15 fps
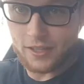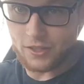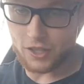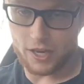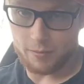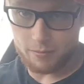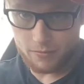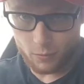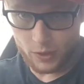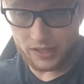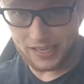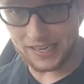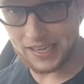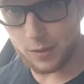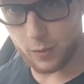in a gym with
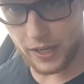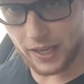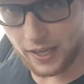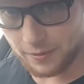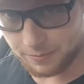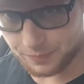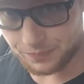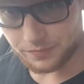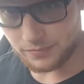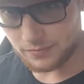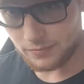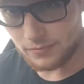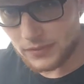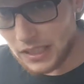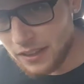anywhere
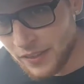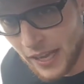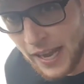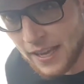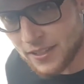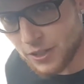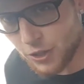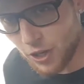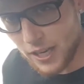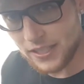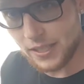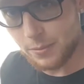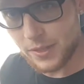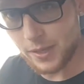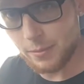that has a
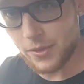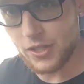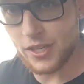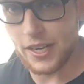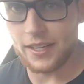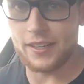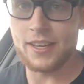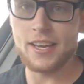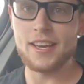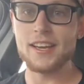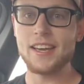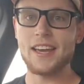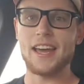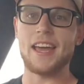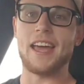tricep dip machine.
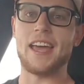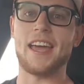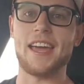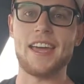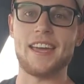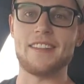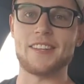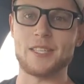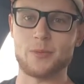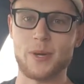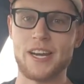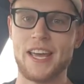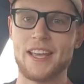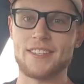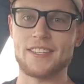And this
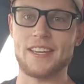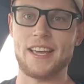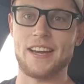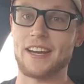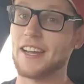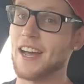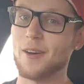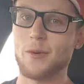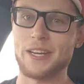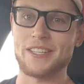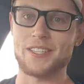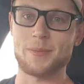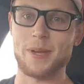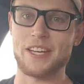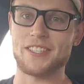one has it, and I can't wait
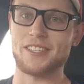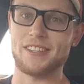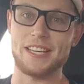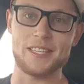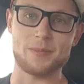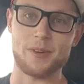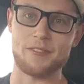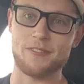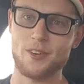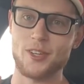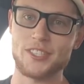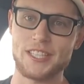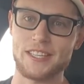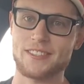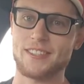to smash it. That's my
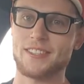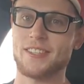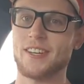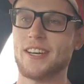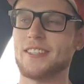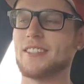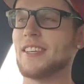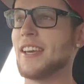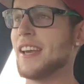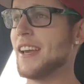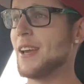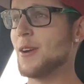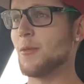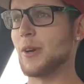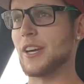first exercise.
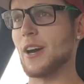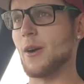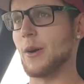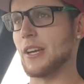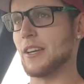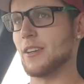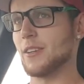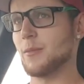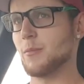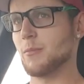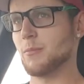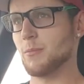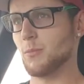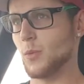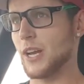We're going
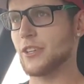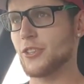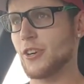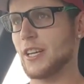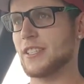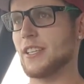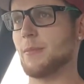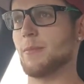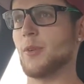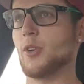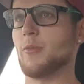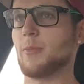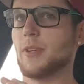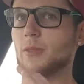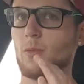one tricep
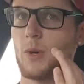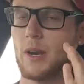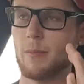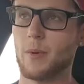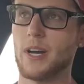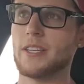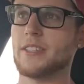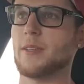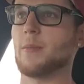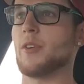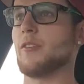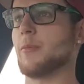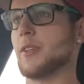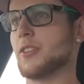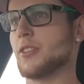movement, one bicep
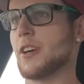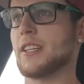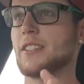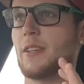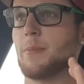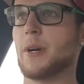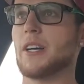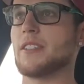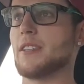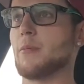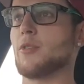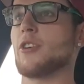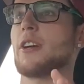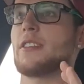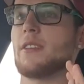movement, tricep,
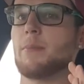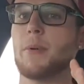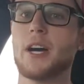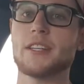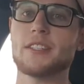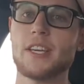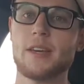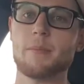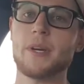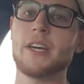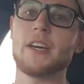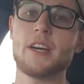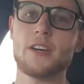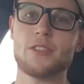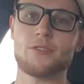bicep, tricep, bicep,
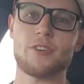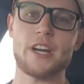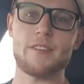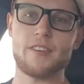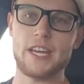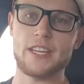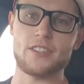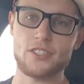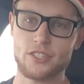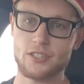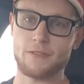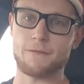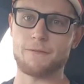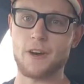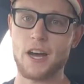three of
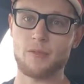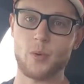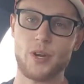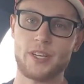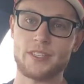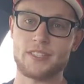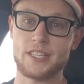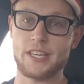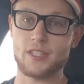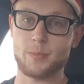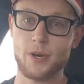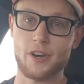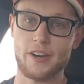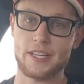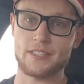each, five working sets
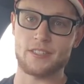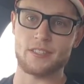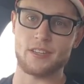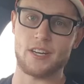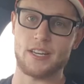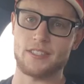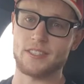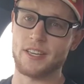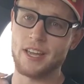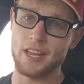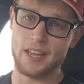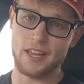per exercise,